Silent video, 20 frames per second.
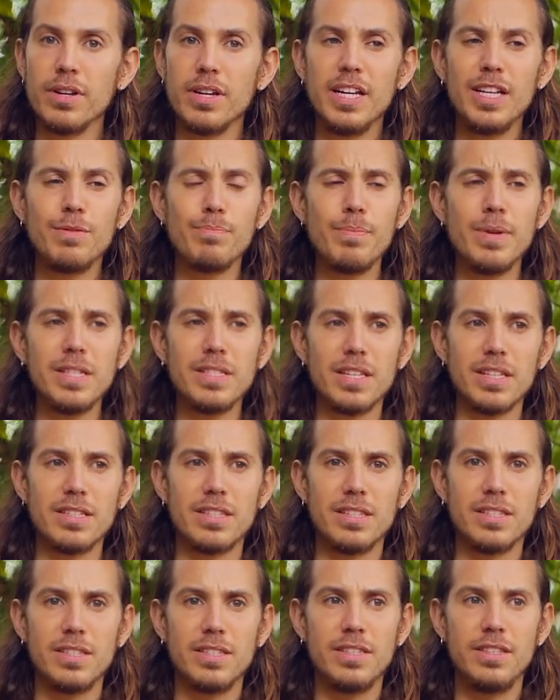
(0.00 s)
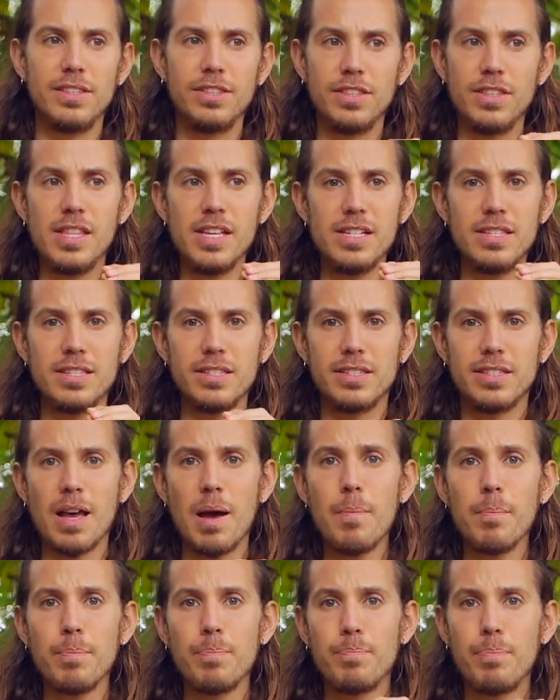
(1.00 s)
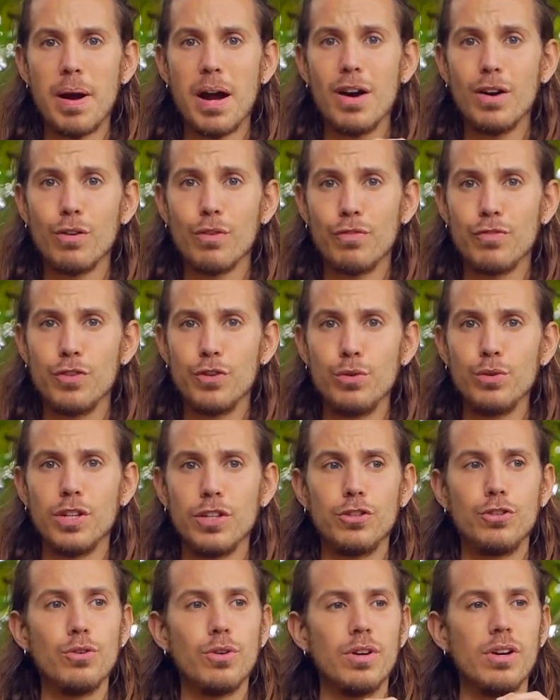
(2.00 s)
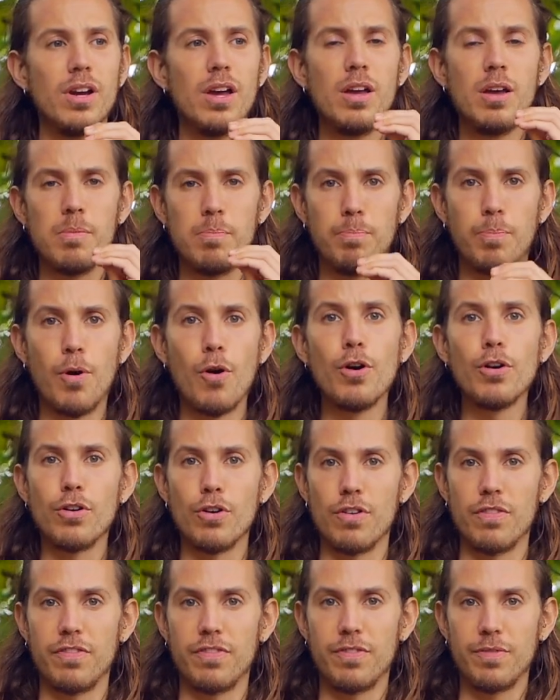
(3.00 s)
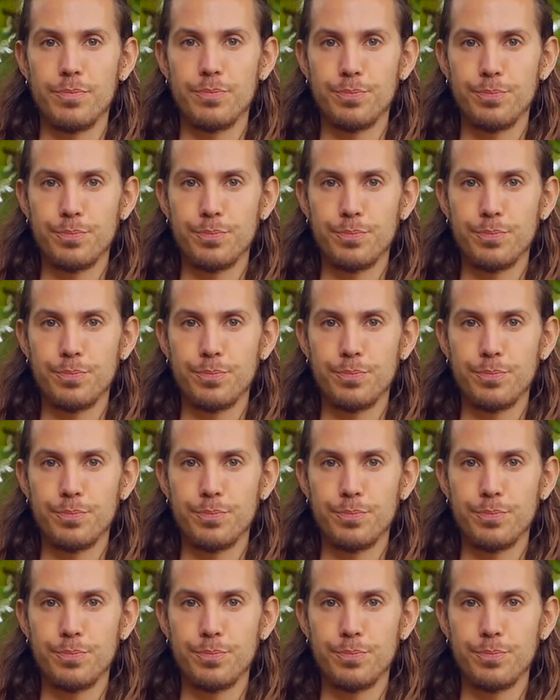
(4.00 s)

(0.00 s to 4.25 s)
it means that there's some part of you that you're bored of,